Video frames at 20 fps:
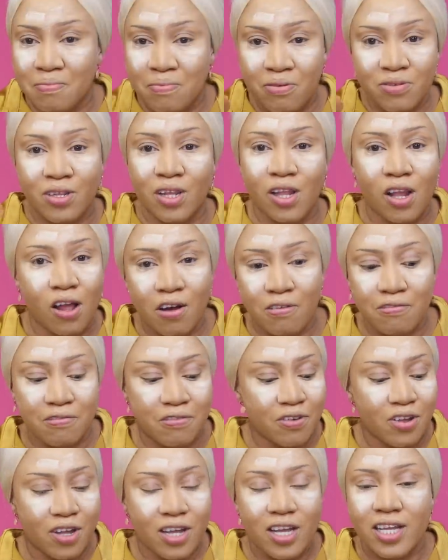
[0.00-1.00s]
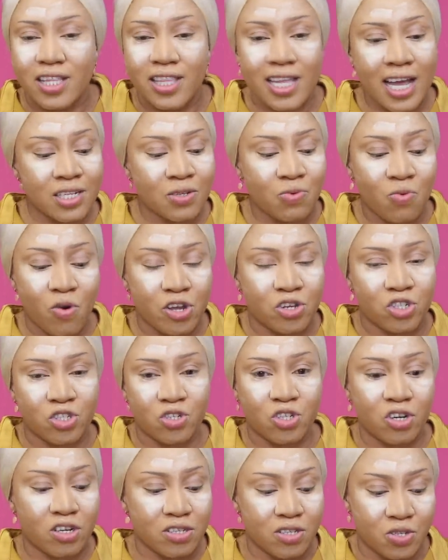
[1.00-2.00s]
put love. That's what you
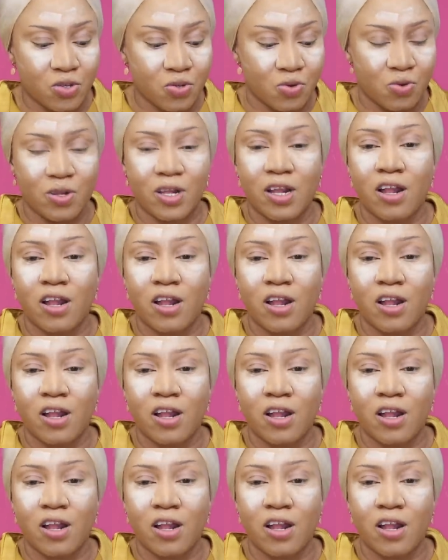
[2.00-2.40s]
should just do.